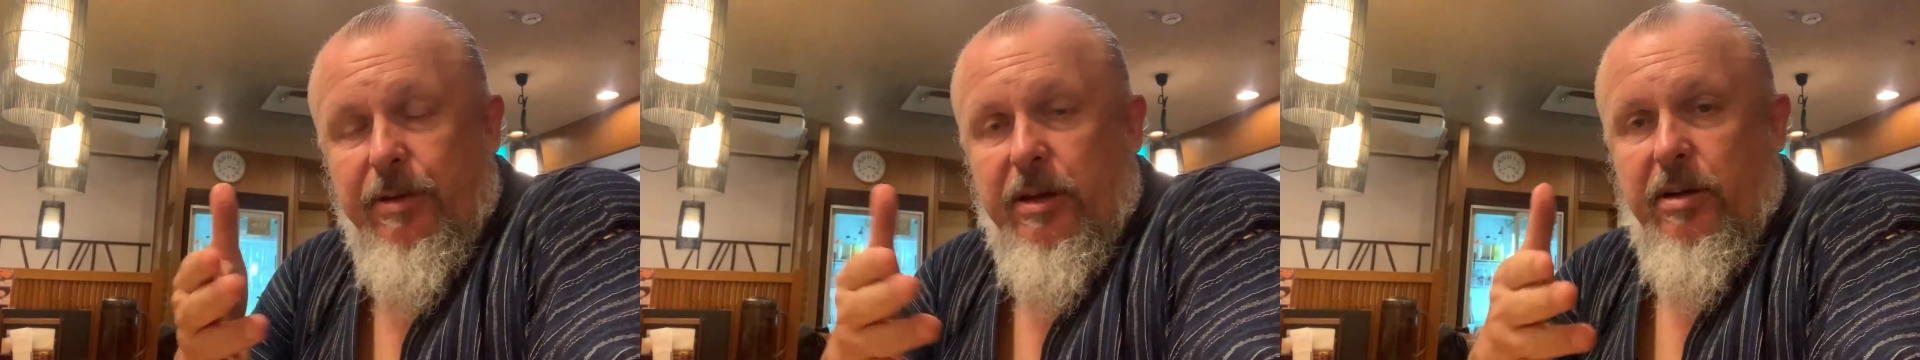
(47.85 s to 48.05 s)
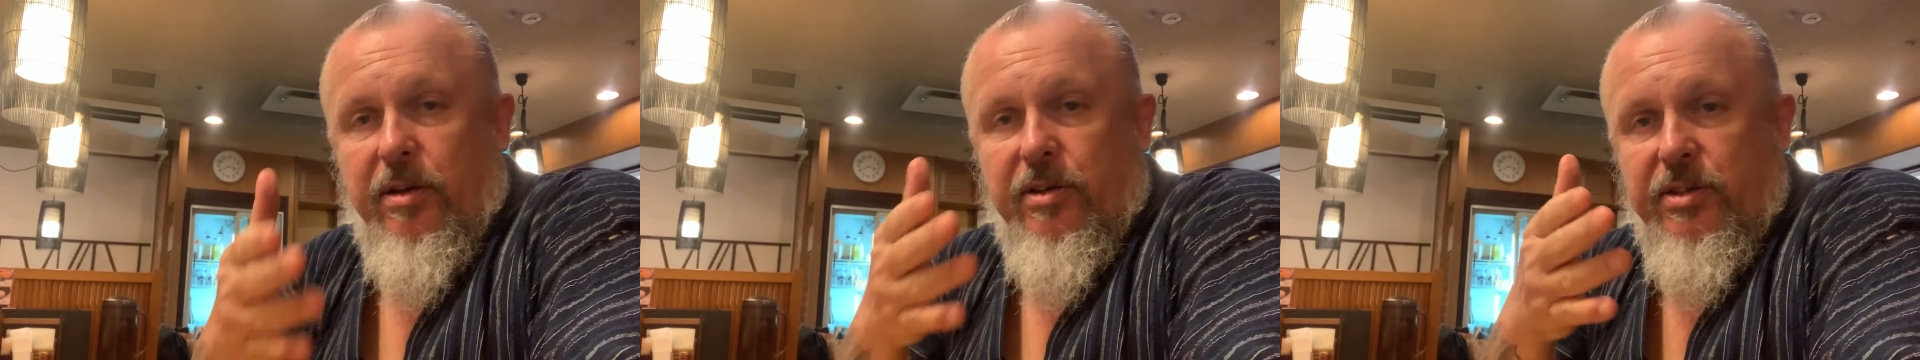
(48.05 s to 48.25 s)

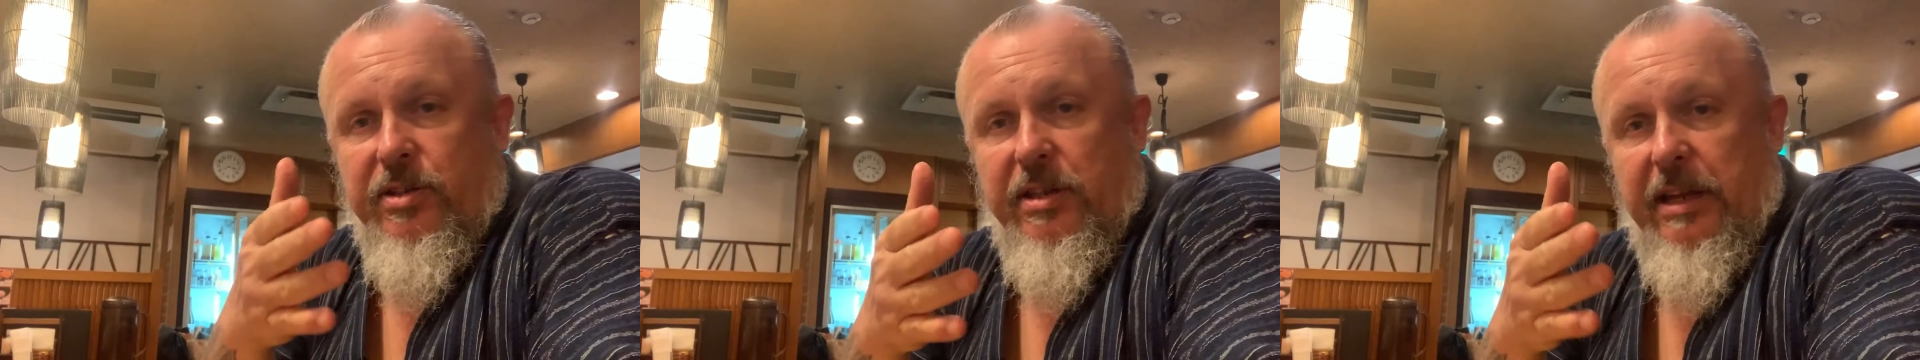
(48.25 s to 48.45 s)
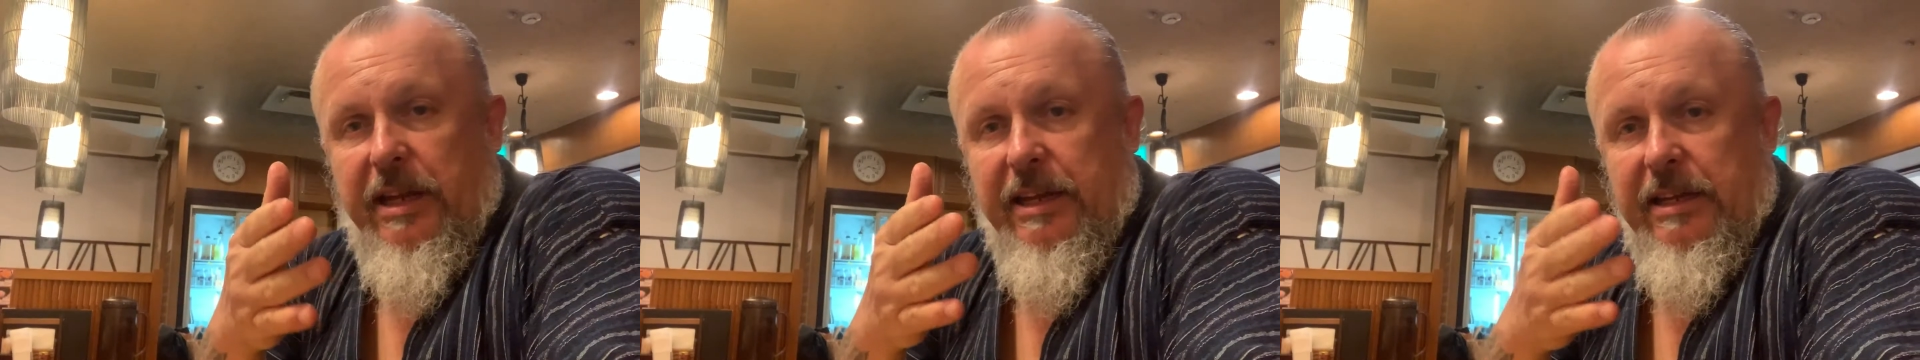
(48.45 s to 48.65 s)
because
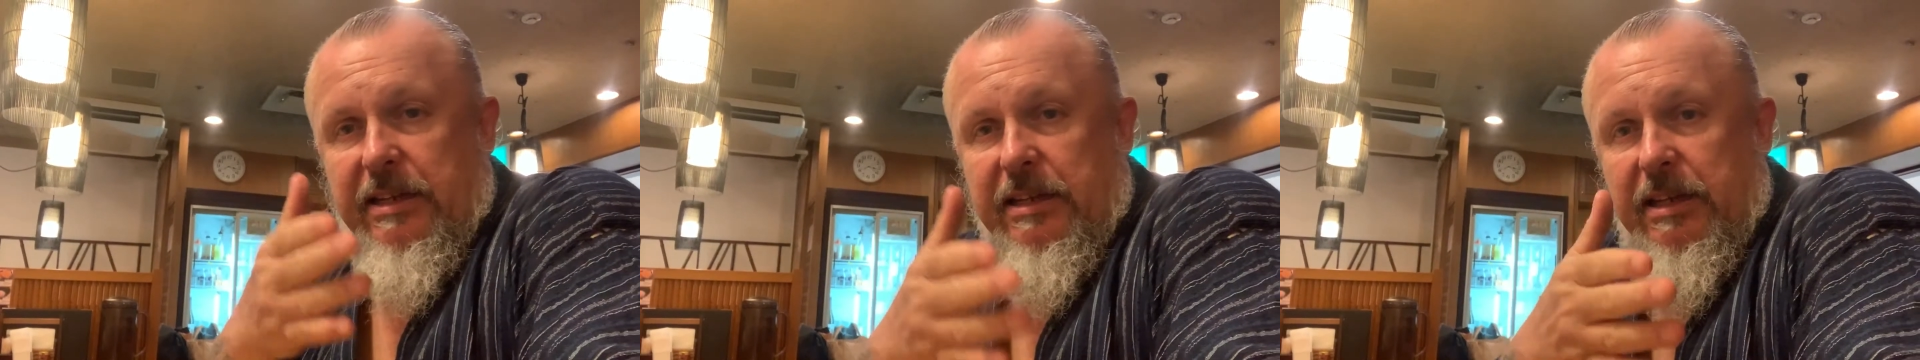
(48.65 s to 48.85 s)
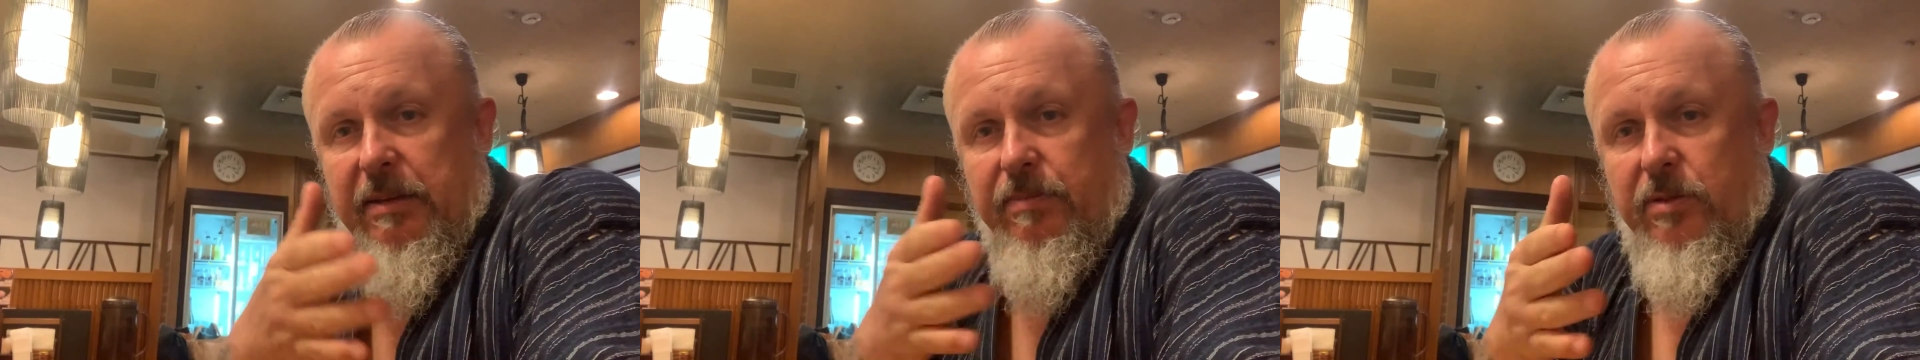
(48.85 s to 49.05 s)
they could
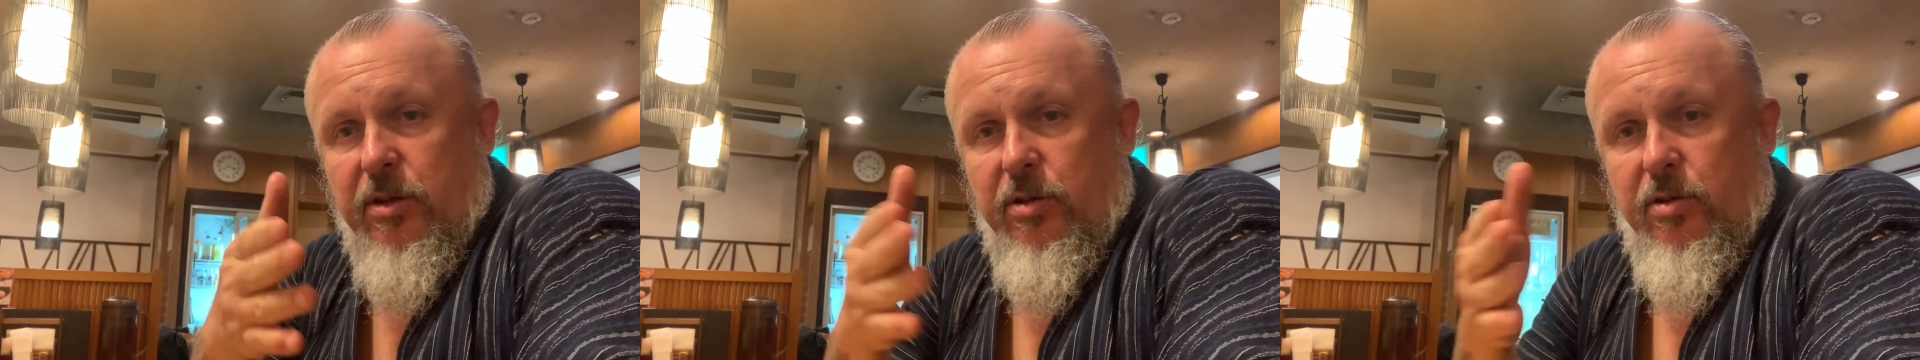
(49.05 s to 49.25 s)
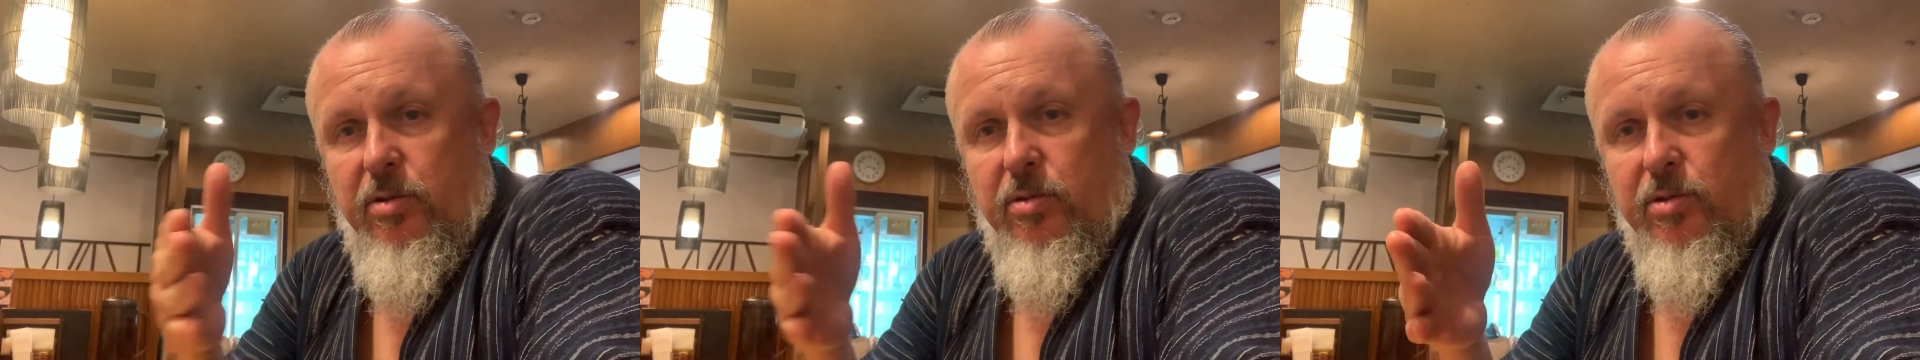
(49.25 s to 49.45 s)
keep the
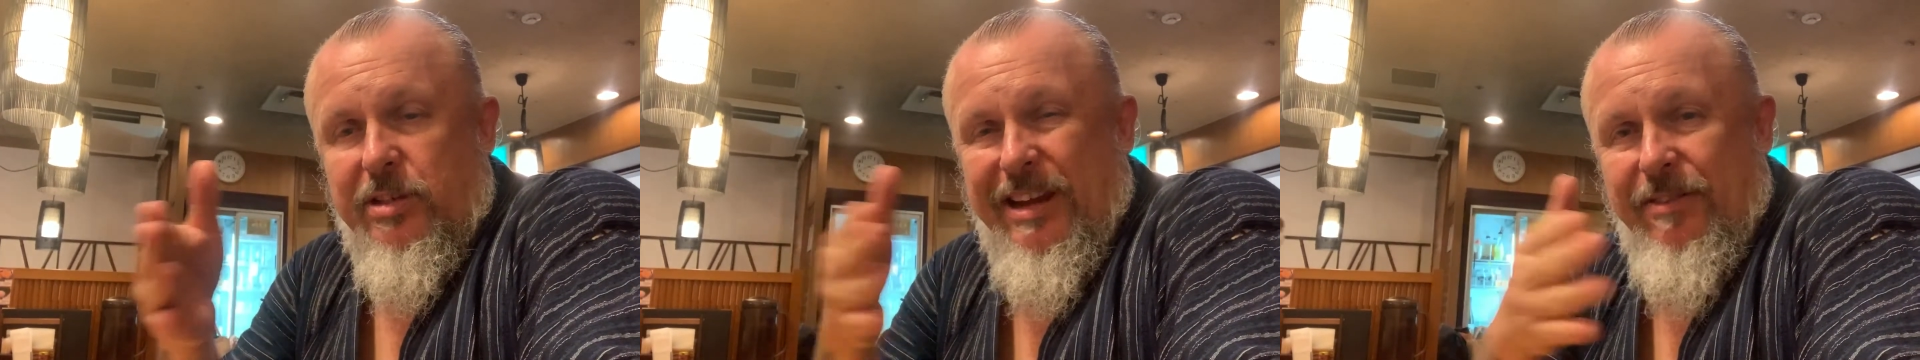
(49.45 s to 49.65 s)
noodles